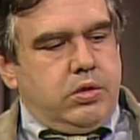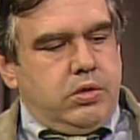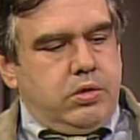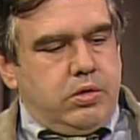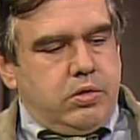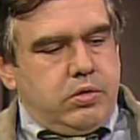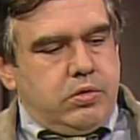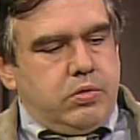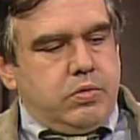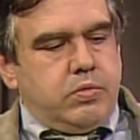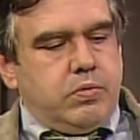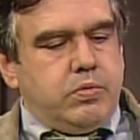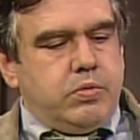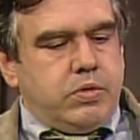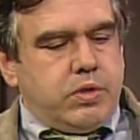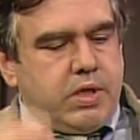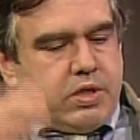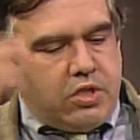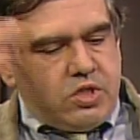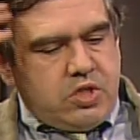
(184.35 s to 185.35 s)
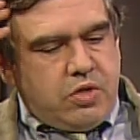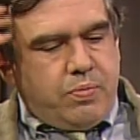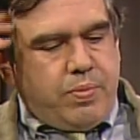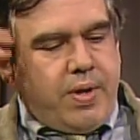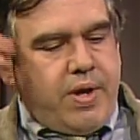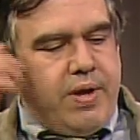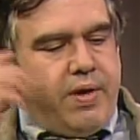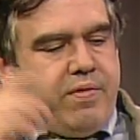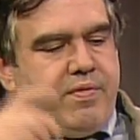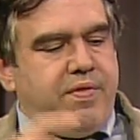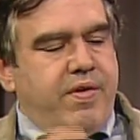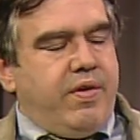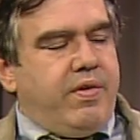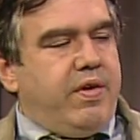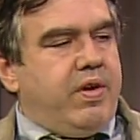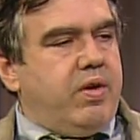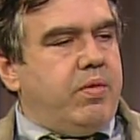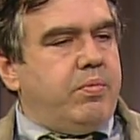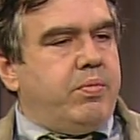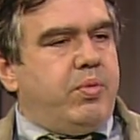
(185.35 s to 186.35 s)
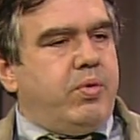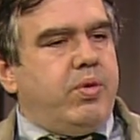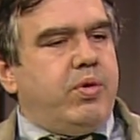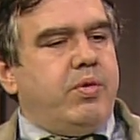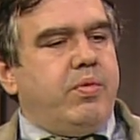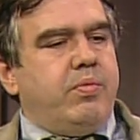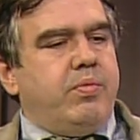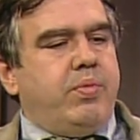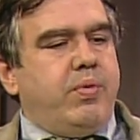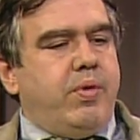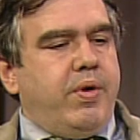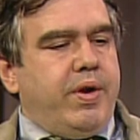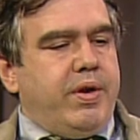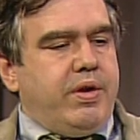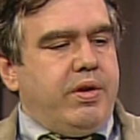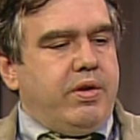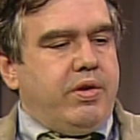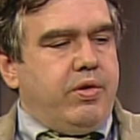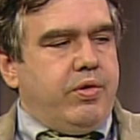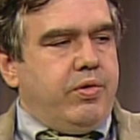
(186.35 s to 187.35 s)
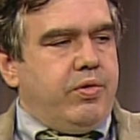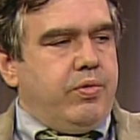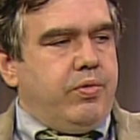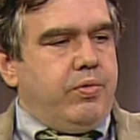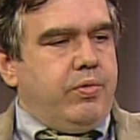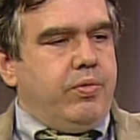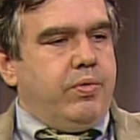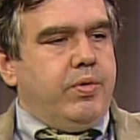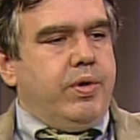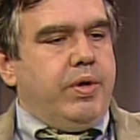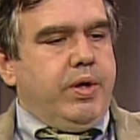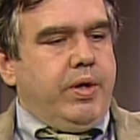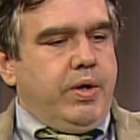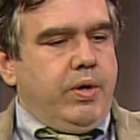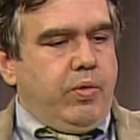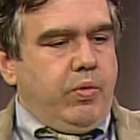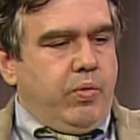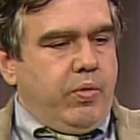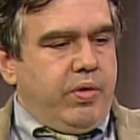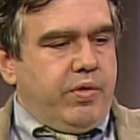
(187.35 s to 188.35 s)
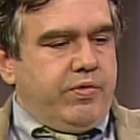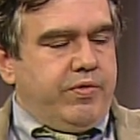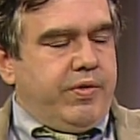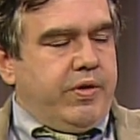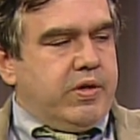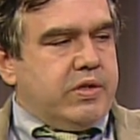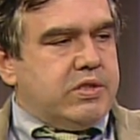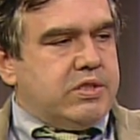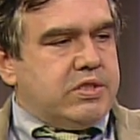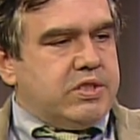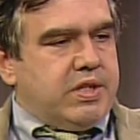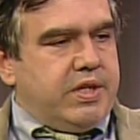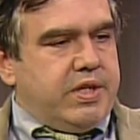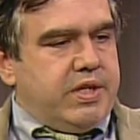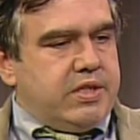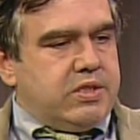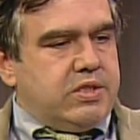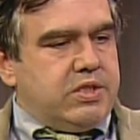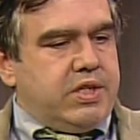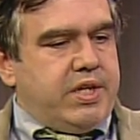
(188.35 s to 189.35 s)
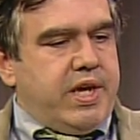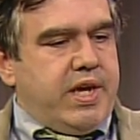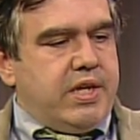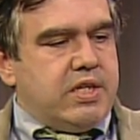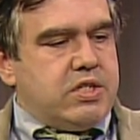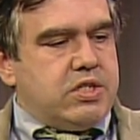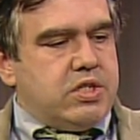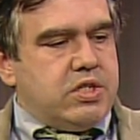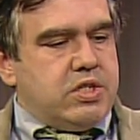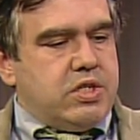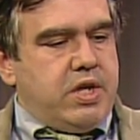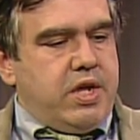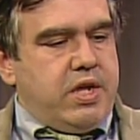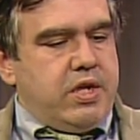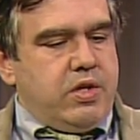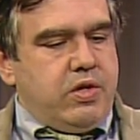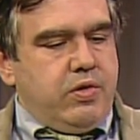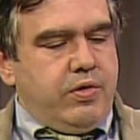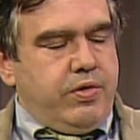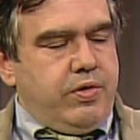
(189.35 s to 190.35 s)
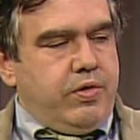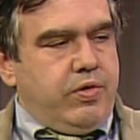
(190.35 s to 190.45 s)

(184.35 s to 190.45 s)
You touched upon a very important point. You were focused on education, and you